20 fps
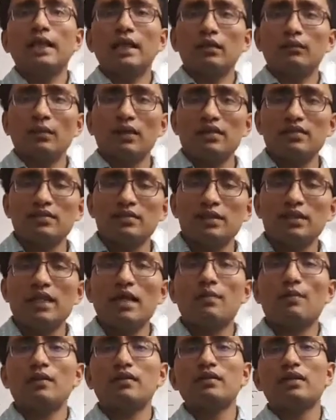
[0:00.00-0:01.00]
it might still
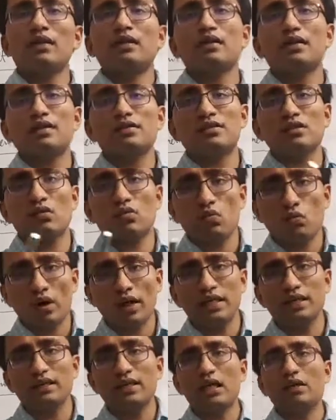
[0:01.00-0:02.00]
happen that there is a
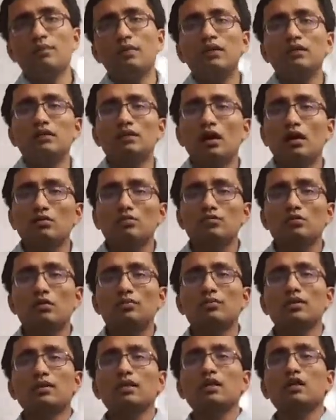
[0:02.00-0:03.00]
wide gap in terms
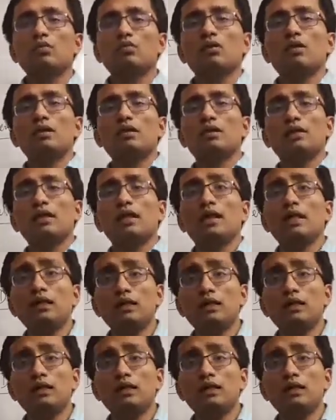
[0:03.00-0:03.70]
of the inequality,